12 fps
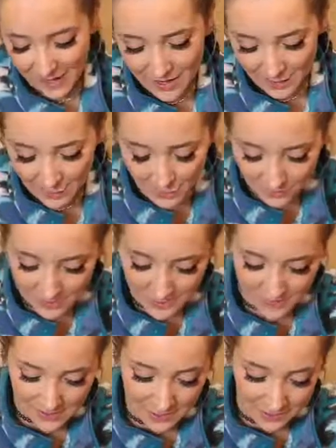I knew
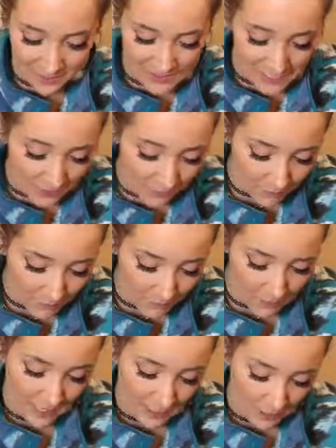this was gonna be
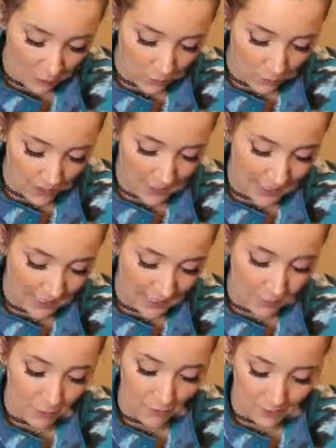terrible, and you know what? It
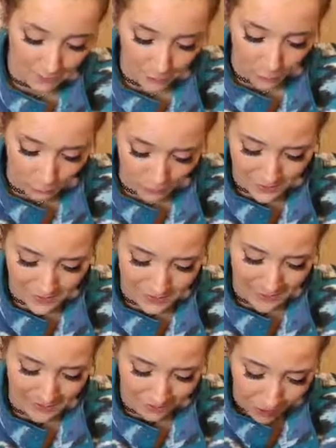came out even worse
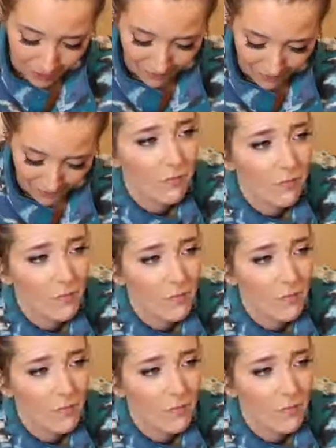than I thought.